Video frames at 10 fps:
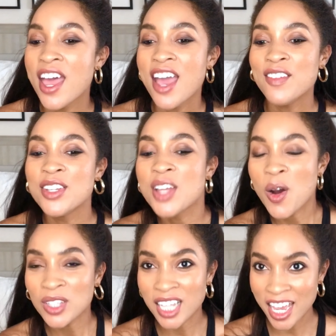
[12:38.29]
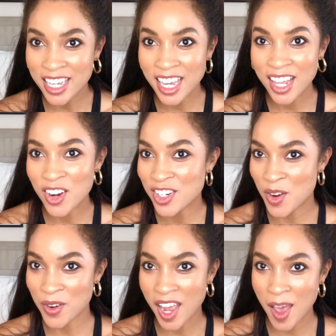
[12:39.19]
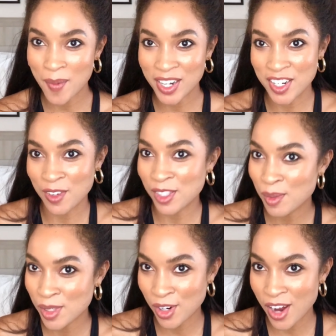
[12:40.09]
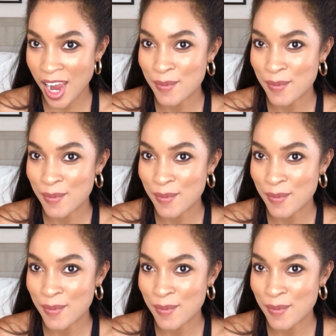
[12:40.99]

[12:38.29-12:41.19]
If you don't like it or don't comment and don't subscribe,